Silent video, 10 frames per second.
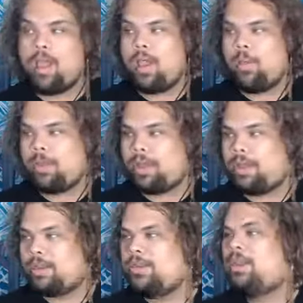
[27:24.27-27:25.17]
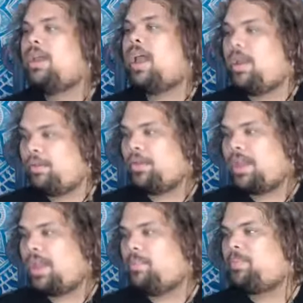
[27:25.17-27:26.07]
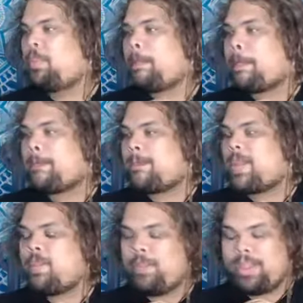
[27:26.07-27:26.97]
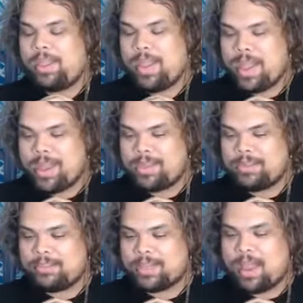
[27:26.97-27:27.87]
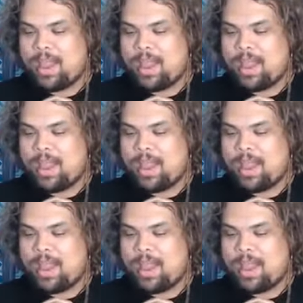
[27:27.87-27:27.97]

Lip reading: Oh my God, I really am. Because